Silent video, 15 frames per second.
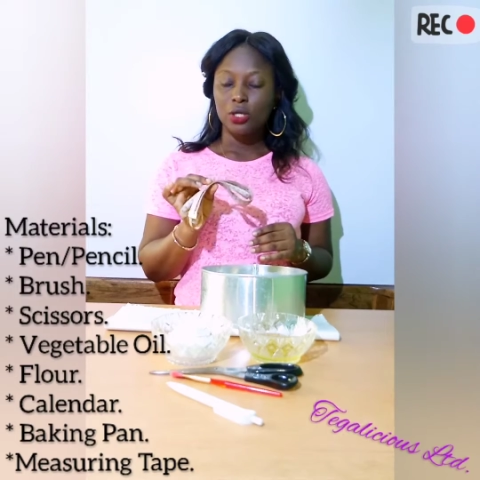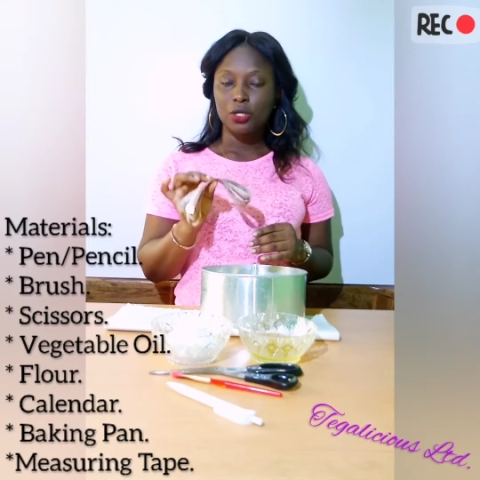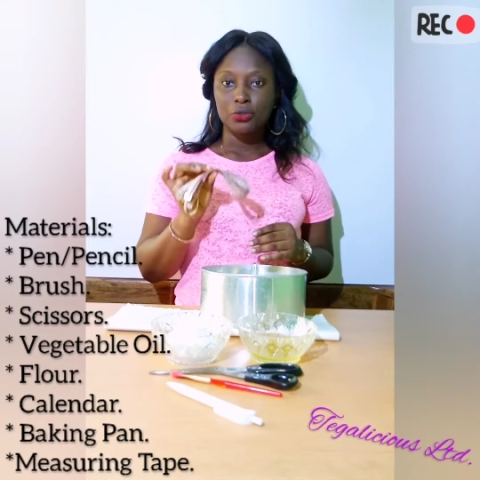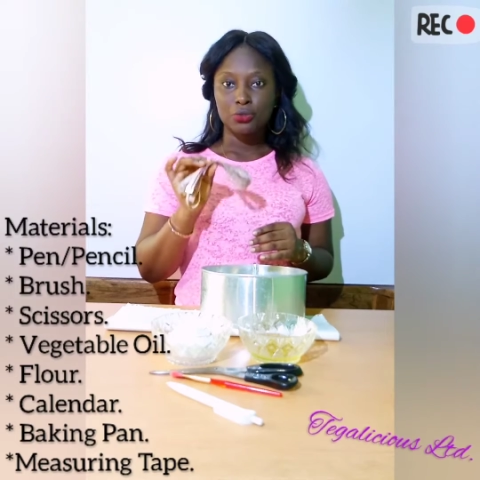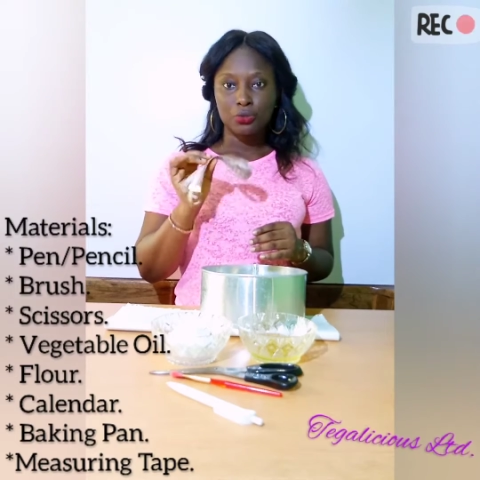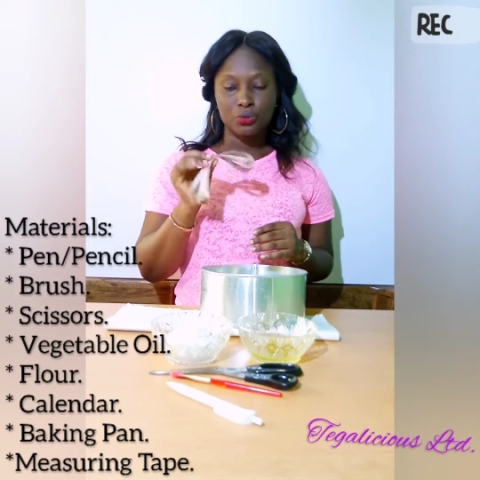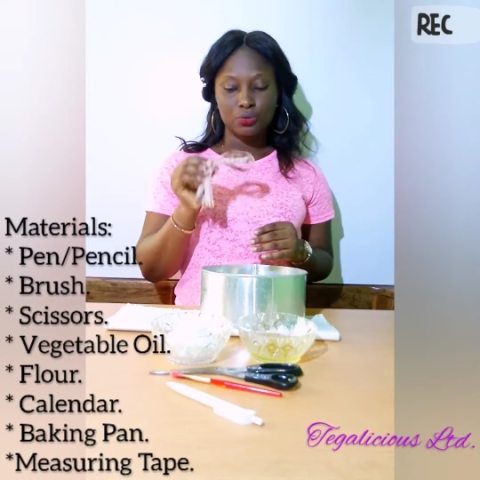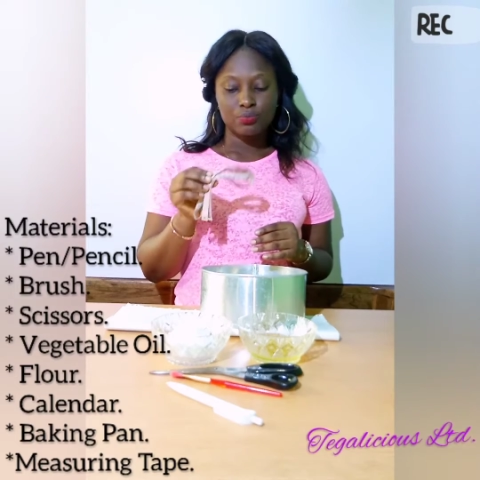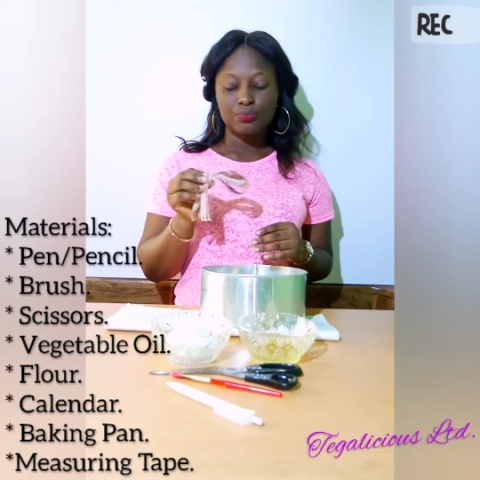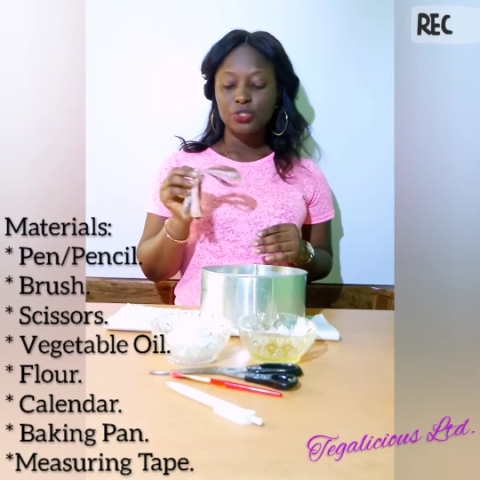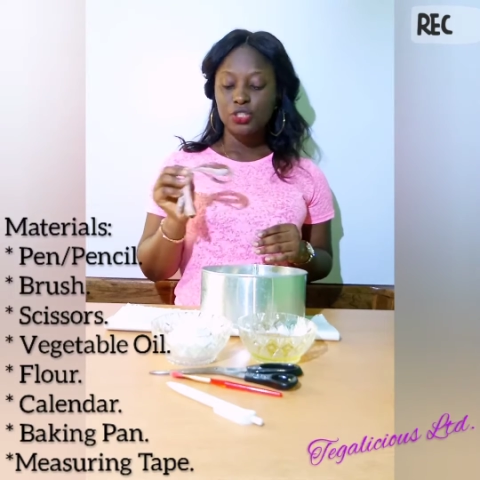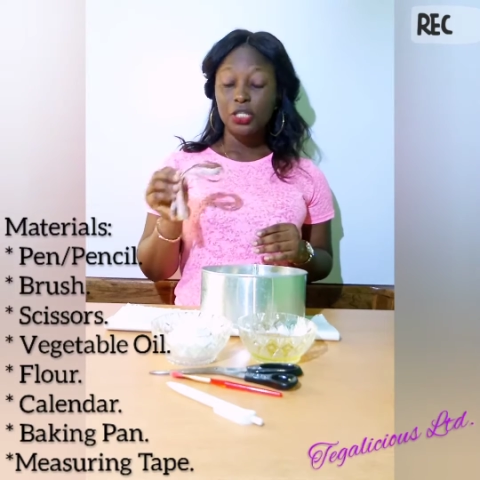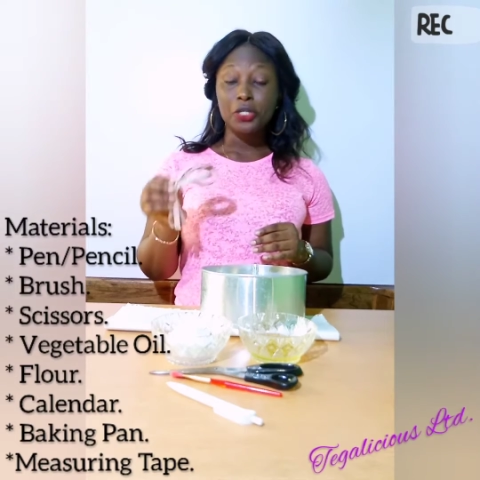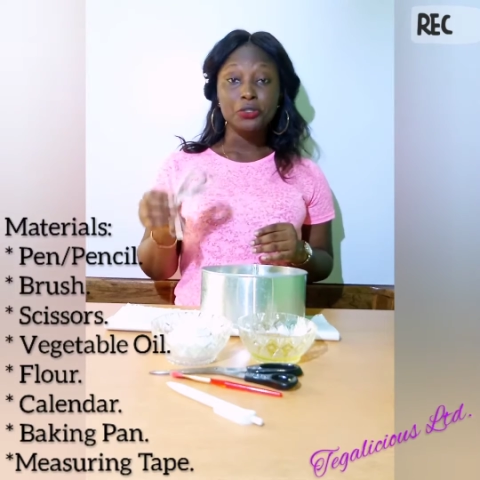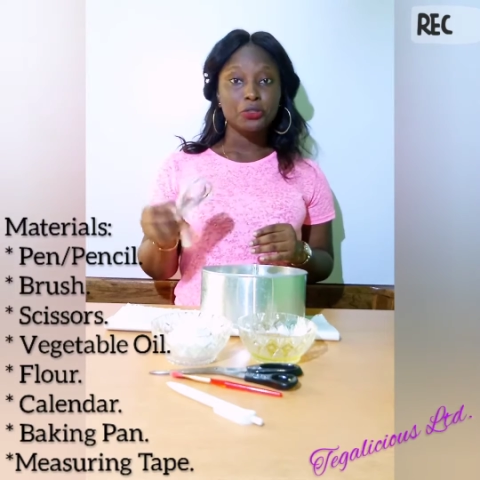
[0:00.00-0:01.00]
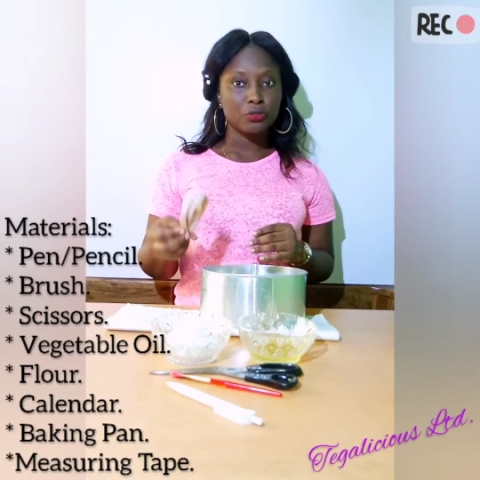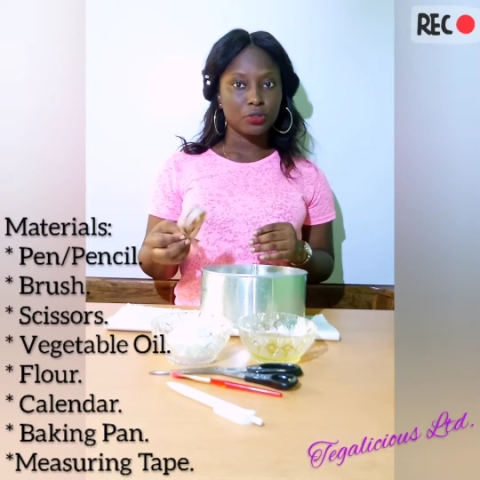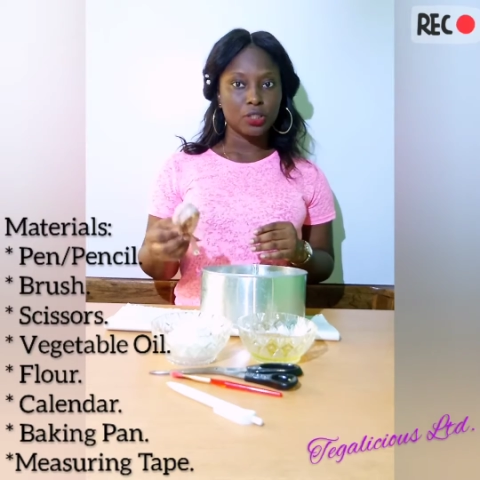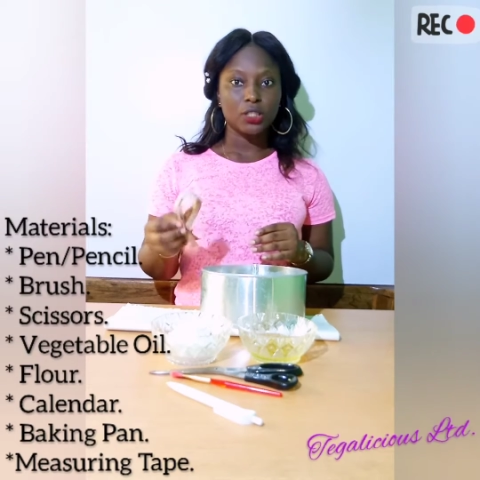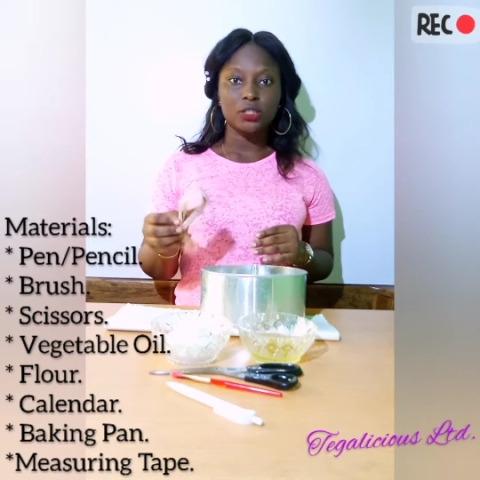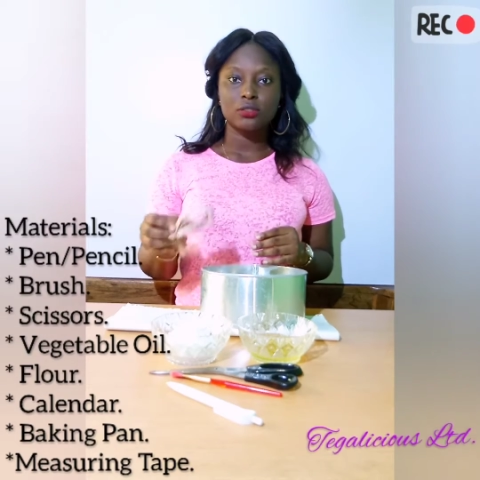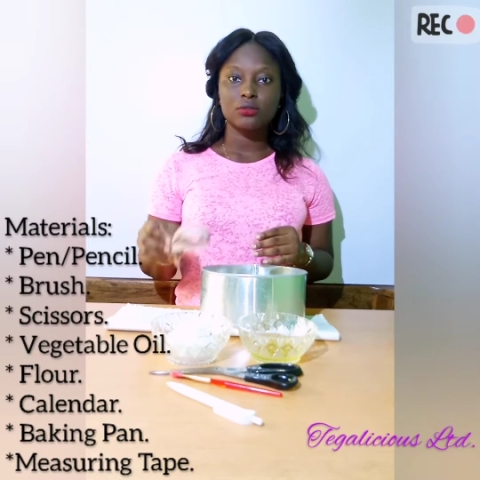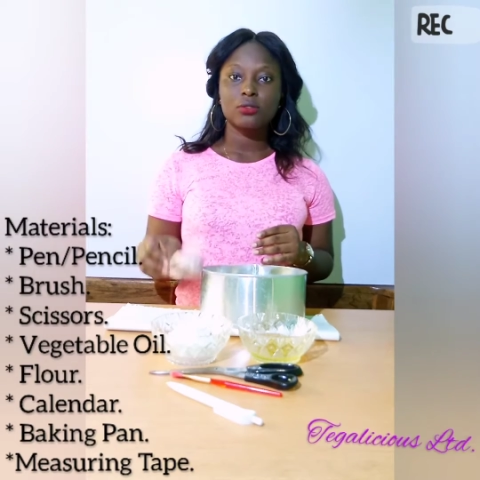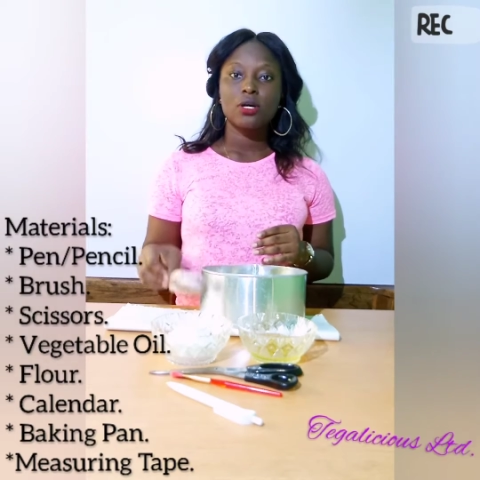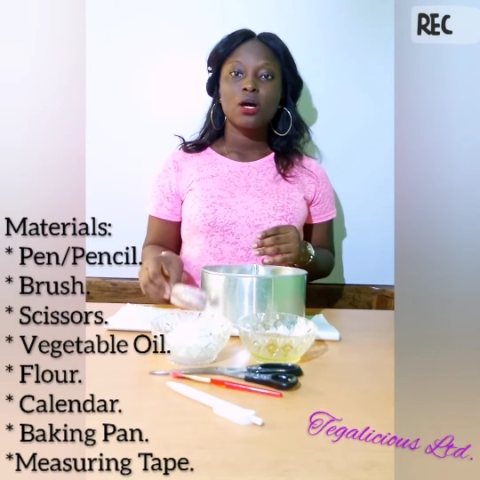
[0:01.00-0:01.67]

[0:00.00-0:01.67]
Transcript: so stay tuned and